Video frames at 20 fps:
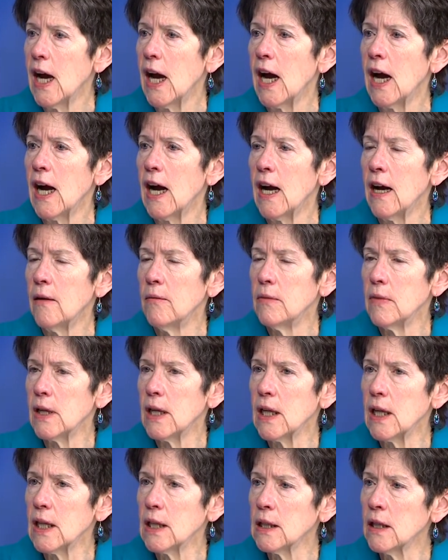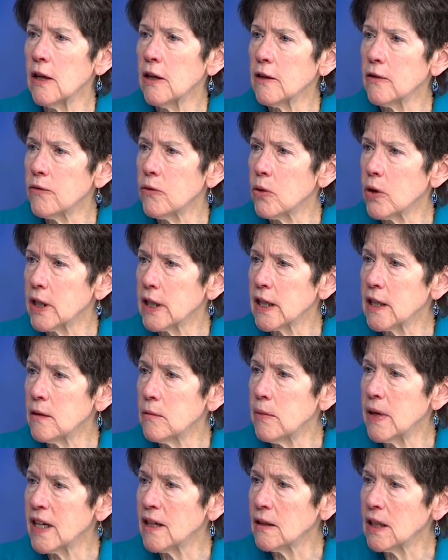Um, a lot of work
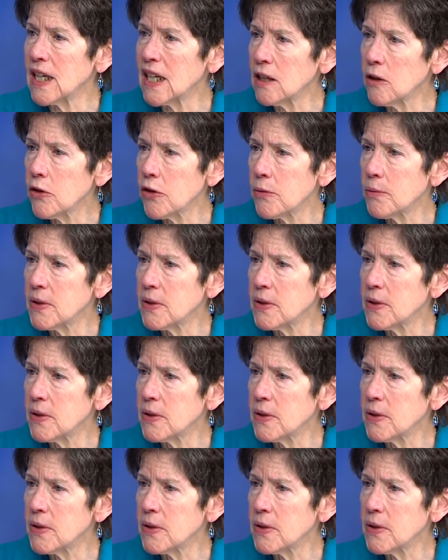in mental health,